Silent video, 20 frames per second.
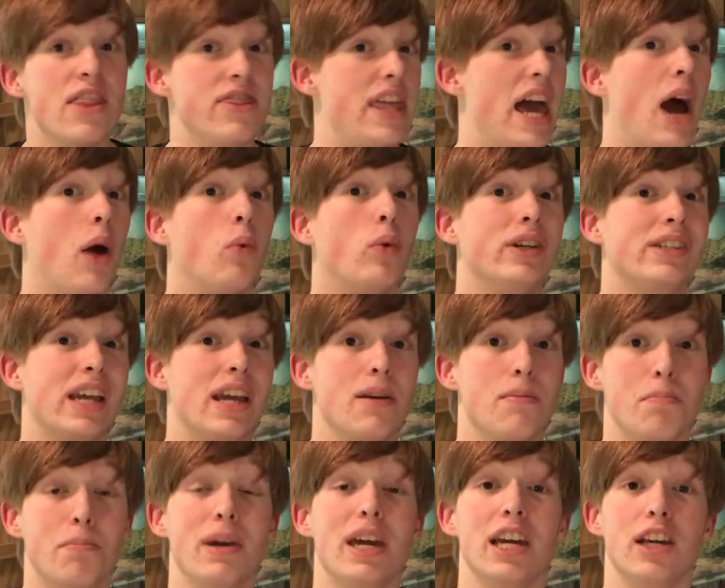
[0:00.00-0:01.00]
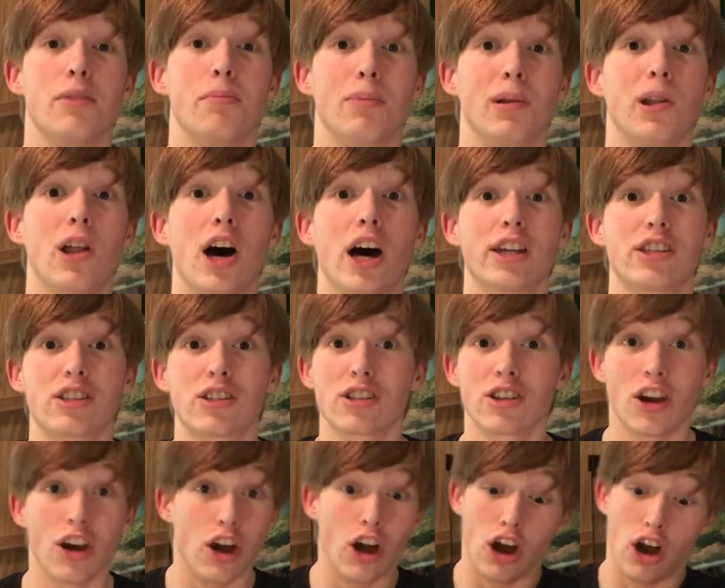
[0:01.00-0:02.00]
that was a big
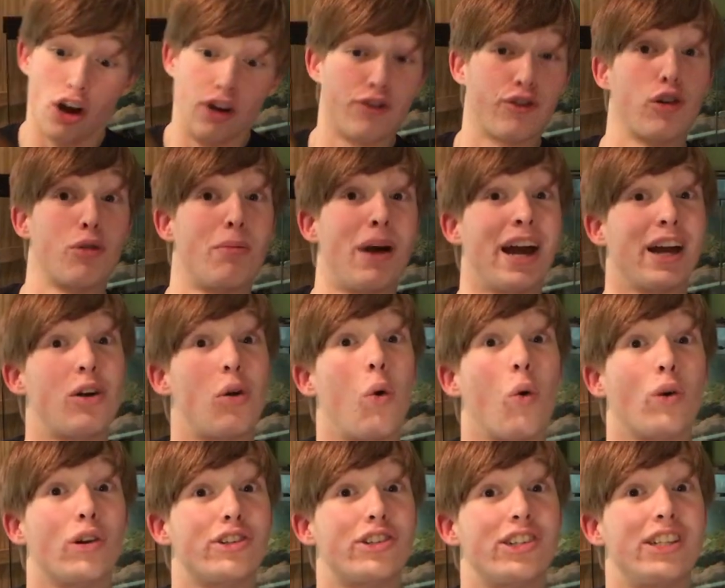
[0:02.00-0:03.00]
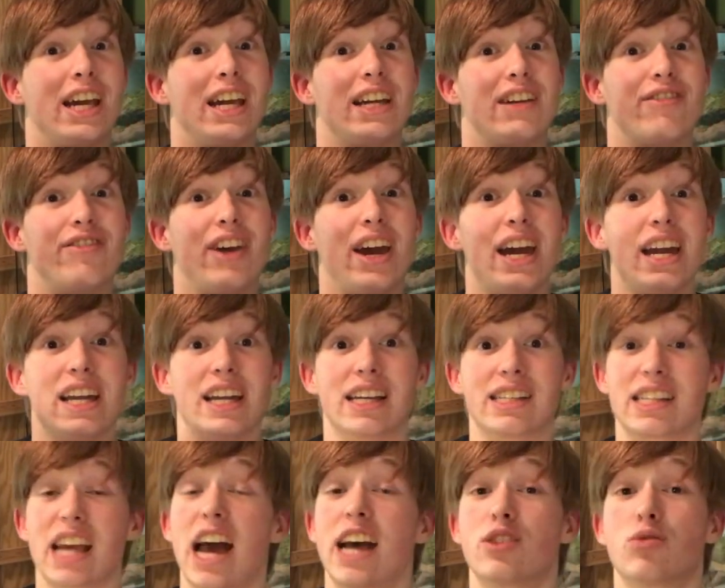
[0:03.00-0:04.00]
plus for my corn snake
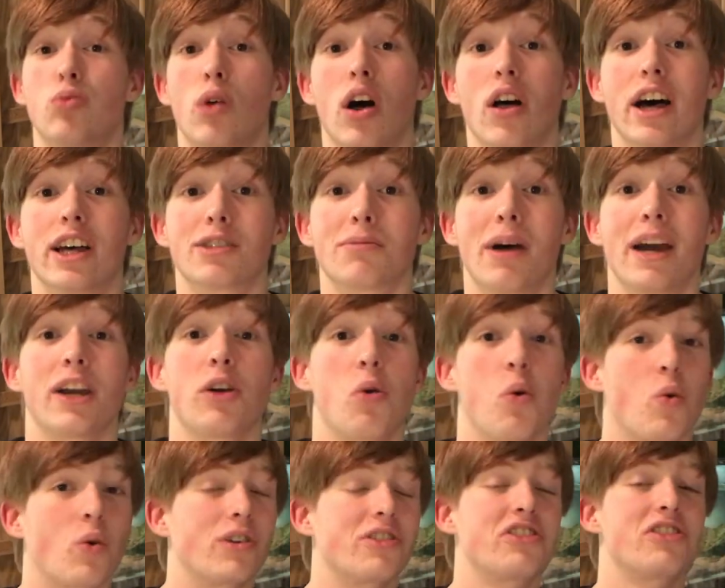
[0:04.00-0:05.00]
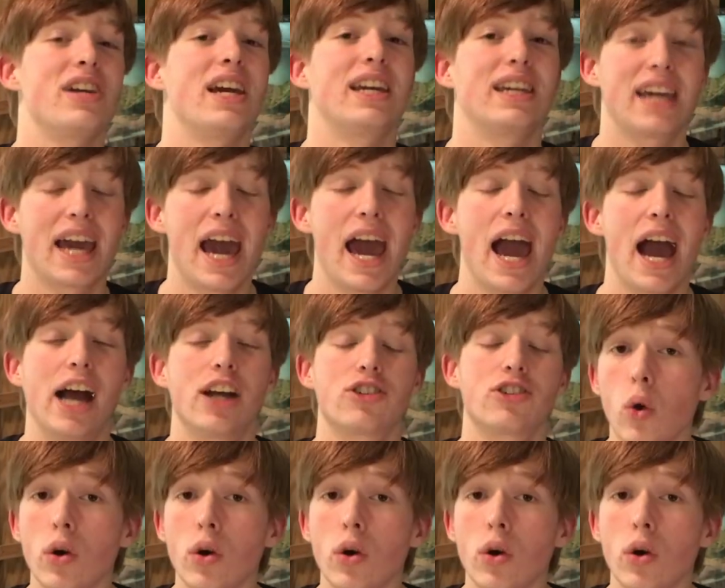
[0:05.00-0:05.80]
Vegas as well as my corn snake Hash.